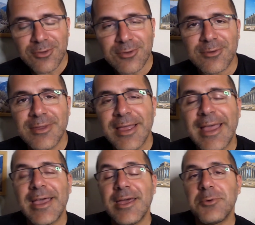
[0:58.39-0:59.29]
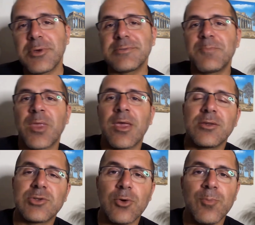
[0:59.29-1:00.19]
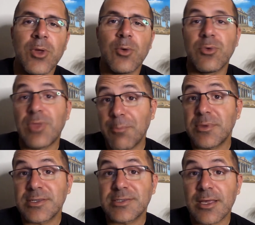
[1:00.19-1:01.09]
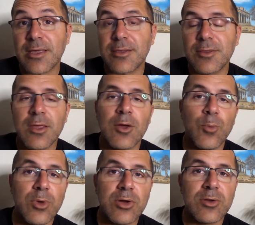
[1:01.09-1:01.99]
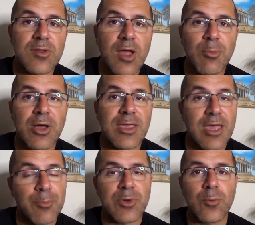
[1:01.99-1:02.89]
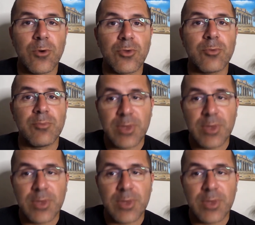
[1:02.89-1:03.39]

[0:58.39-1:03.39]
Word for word: So Anyways, so with that being said, we are going to talk about Camping World.